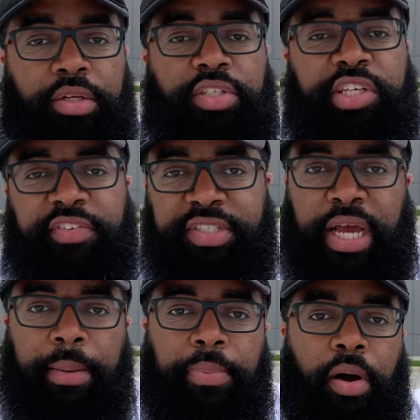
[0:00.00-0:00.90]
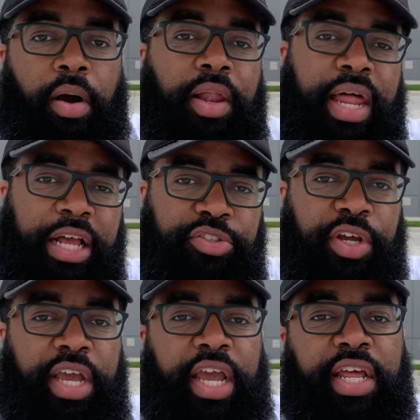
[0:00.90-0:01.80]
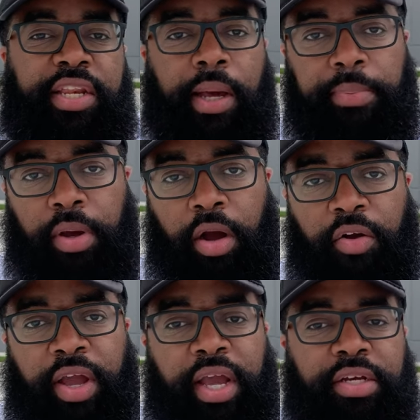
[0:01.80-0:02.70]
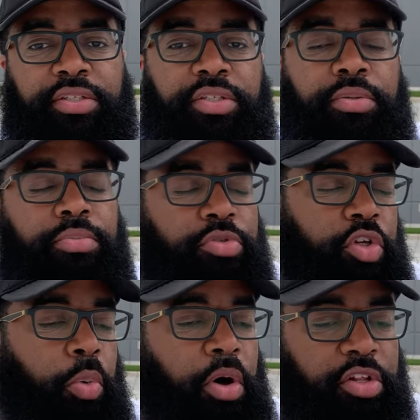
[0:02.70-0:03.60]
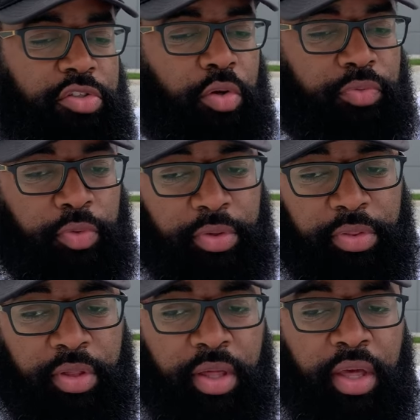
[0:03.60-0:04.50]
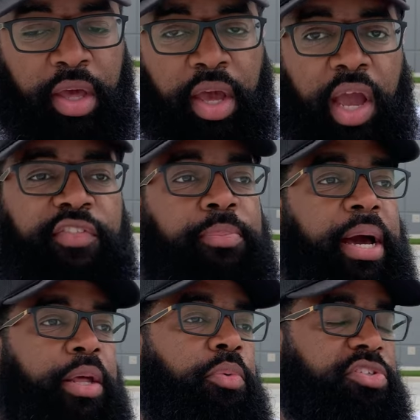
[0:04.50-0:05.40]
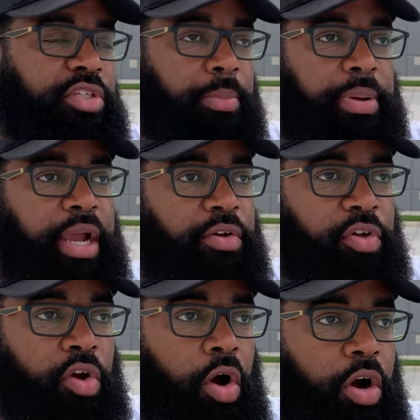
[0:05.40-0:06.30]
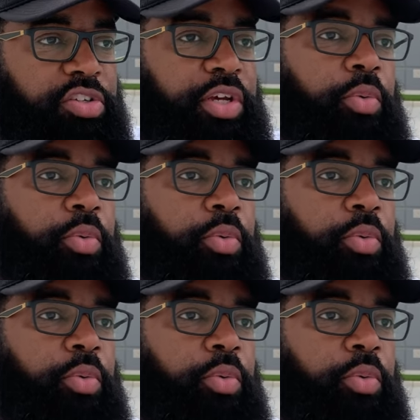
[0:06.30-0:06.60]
Civic Type R, Elantra N, WRX, so on and so forth. Everybody wants to compare their cars.